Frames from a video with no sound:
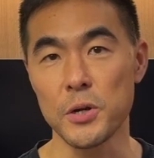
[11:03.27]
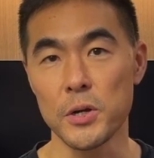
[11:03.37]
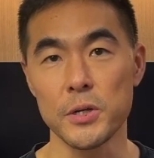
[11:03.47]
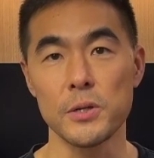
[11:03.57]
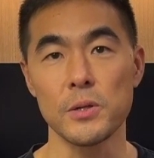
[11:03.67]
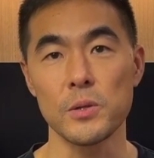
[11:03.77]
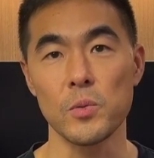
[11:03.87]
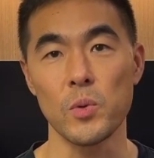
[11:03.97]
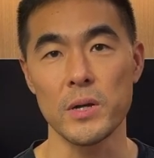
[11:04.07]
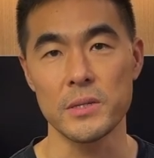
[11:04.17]
hurdle
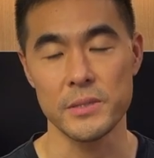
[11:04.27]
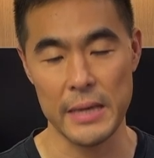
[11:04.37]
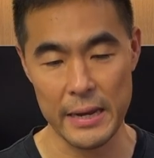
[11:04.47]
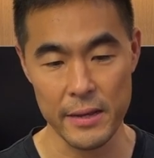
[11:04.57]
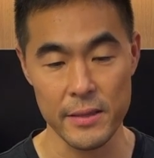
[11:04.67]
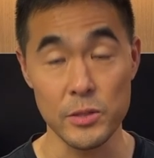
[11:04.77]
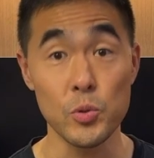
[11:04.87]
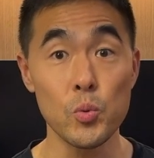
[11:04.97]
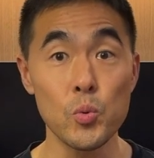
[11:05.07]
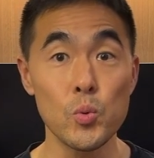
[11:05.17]
was getting the
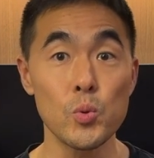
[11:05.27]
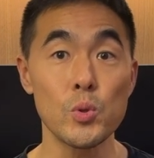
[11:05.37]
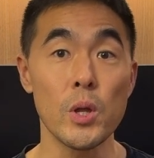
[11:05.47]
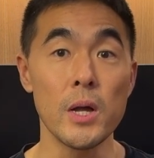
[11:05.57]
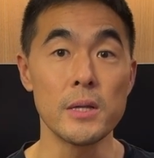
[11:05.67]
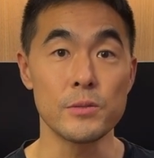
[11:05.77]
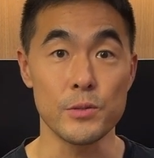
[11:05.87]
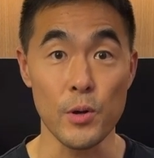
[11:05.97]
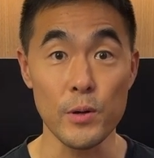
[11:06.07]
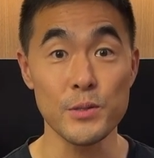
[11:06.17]
tool to
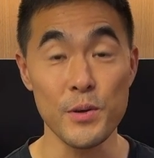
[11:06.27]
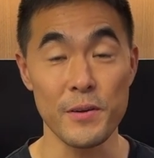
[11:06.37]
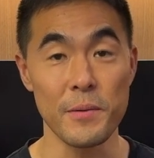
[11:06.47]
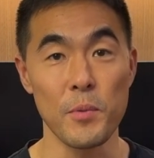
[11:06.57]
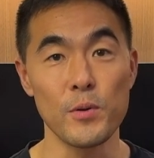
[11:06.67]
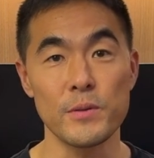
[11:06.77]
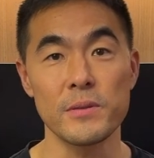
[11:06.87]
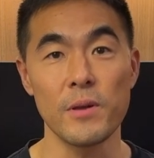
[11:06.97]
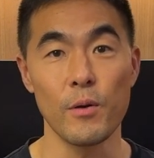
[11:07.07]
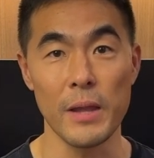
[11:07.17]
talk to a remote
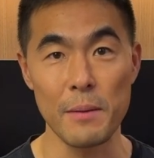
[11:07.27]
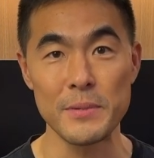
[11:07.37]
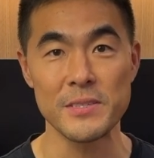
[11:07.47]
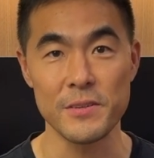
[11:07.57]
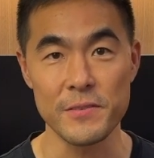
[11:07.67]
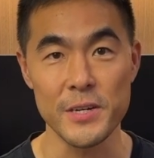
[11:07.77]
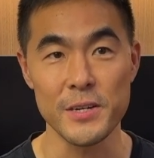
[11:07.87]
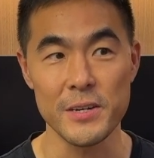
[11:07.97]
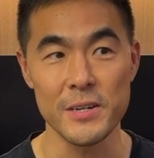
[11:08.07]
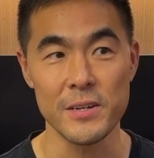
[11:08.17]
Ollama
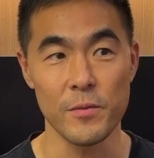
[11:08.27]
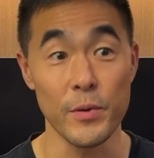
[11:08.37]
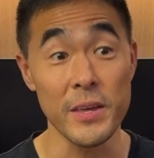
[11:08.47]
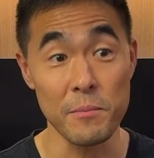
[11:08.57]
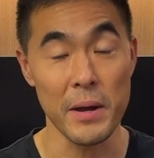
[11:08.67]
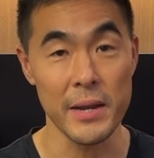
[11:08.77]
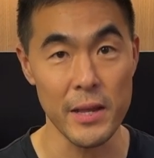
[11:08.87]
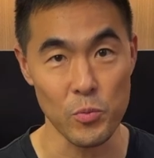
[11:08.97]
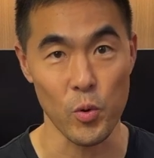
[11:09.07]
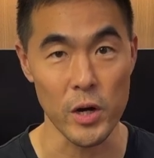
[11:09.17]
server within my
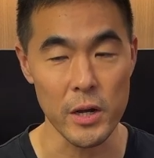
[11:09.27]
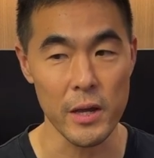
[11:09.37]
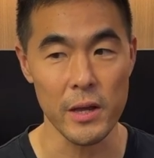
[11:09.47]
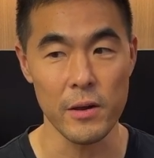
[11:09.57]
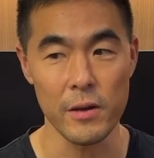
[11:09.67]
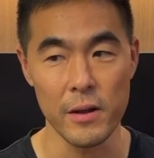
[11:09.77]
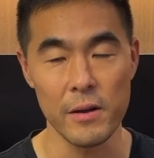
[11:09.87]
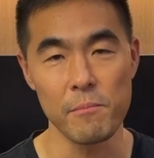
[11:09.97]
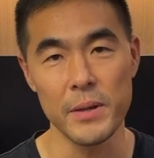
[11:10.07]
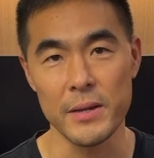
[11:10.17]
network,
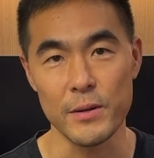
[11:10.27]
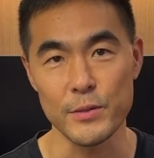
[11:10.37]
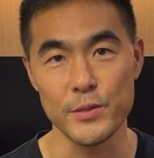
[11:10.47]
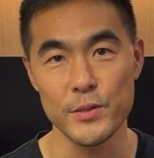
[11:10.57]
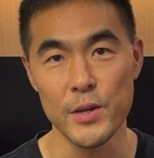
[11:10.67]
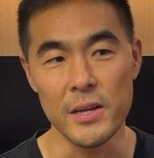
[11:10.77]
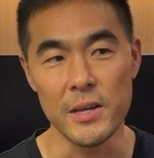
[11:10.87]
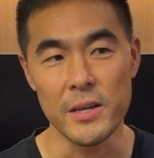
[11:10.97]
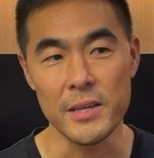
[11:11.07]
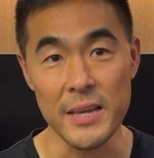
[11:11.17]
because
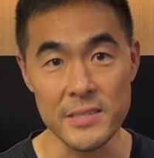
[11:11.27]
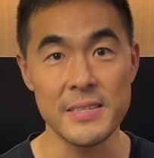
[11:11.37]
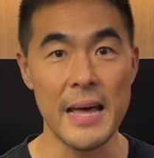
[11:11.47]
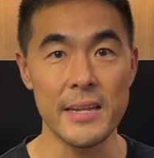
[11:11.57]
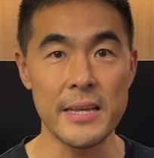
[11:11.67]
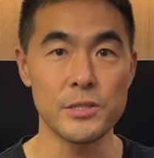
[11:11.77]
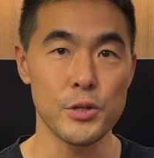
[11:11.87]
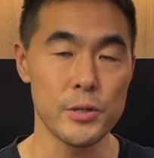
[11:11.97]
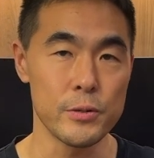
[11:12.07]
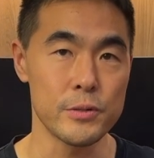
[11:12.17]
yes, that
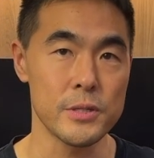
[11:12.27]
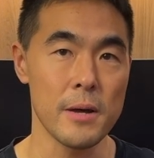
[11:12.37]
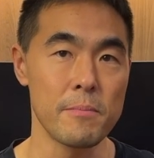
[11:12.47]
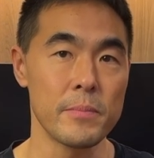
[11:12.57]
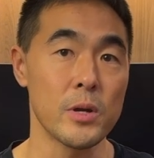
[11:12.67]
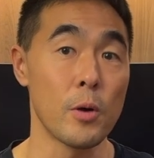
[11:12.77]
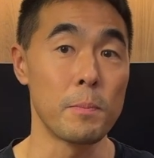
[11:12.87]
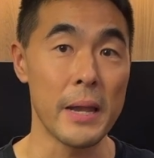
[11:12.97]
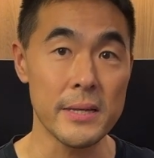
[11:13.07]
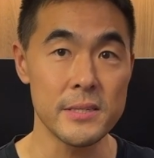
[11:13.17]
introduced some
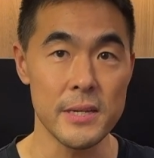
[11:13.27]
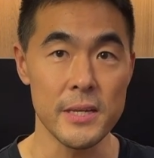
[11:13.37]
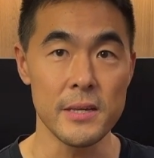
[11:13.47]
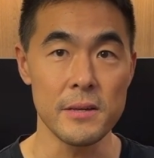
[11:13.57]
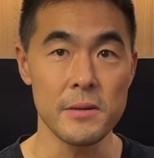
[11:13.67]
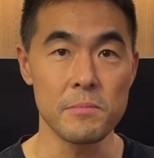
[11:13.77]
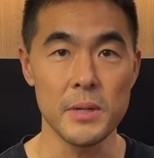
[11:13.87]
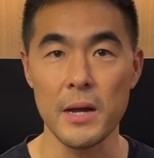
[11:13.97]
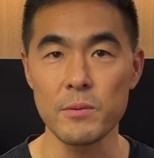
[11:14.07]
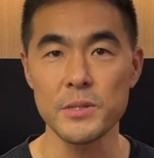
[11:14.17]
complexity,
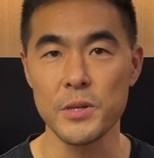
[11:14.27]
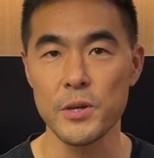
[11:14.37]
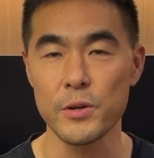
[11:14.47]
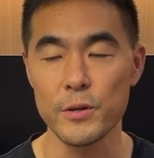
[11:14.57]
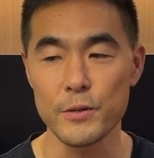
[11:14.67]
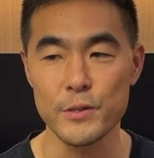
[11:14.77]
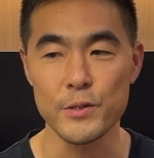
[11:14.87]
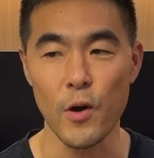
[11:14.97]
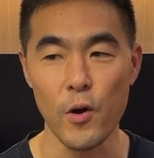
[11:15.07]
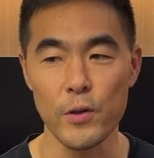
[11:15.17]
but I was curious
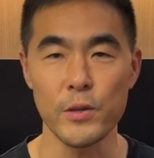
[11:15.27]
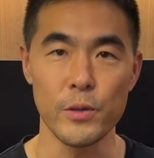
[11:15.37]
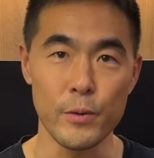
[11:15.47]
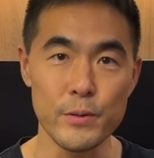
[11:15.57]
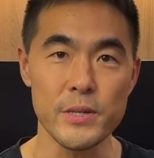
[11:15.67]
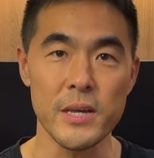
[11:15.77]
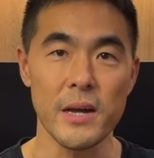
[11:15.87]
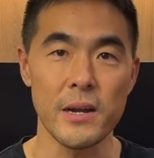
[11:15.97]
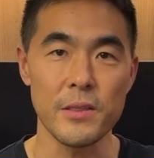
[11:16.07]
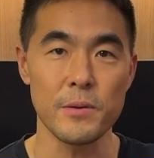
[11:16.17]
on using
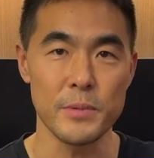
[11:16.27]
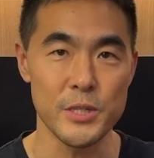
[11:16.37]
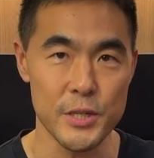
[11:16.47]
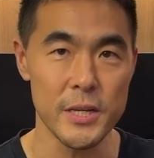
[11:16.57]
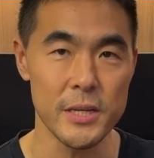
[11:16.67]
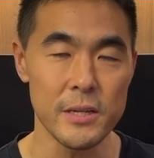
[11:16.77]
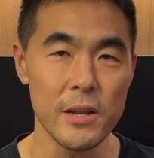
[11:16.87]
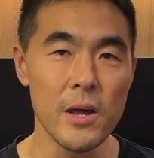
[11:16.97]
another machine